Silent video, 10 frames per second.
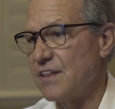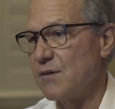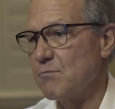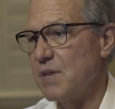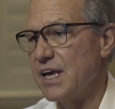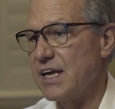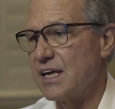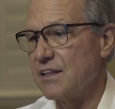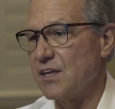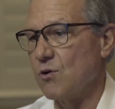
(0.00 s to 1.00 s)
that make
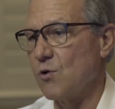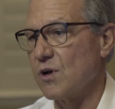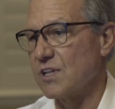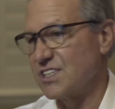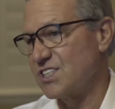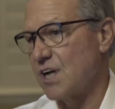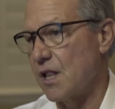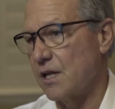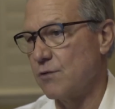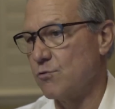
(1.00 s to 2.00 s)
the oil a
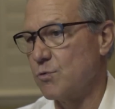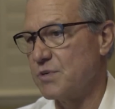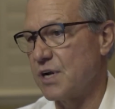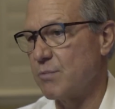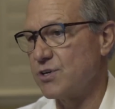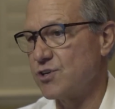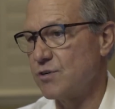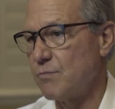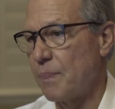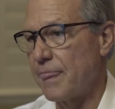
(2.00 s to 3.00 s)
solid at room
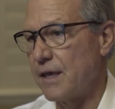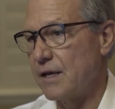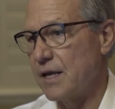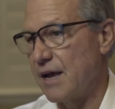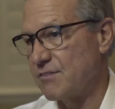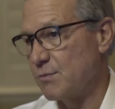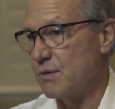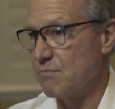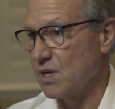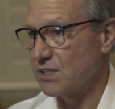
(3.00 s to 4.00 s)
temperature and have to
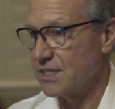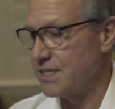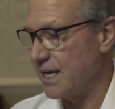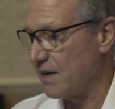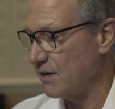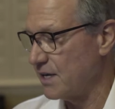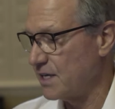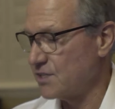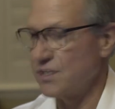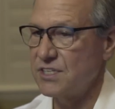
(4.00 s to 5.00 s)
be melted down.
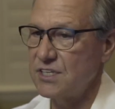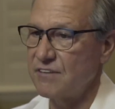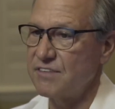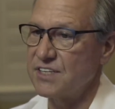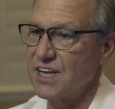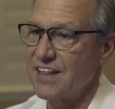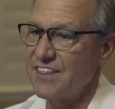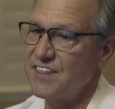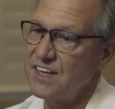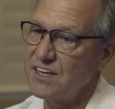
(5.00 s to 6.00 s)
So this stuff is
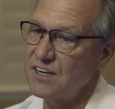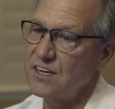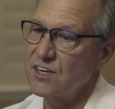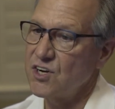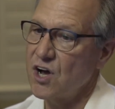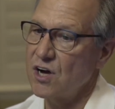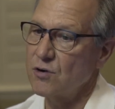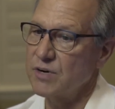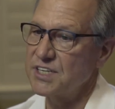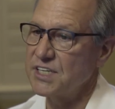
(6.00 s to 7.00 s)
thin,
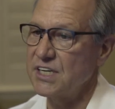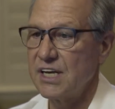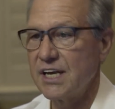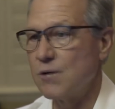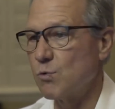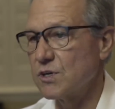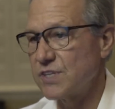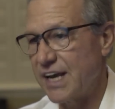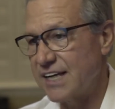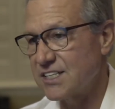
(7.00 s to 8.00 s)
non-greasy, and
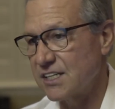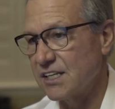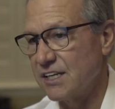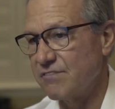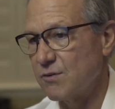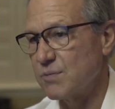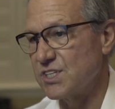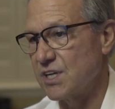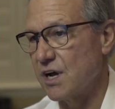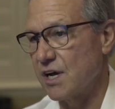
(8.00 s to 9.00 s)
works excellently for
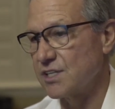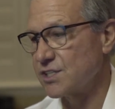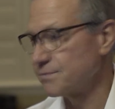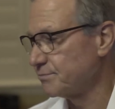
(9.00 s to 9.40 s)
massage.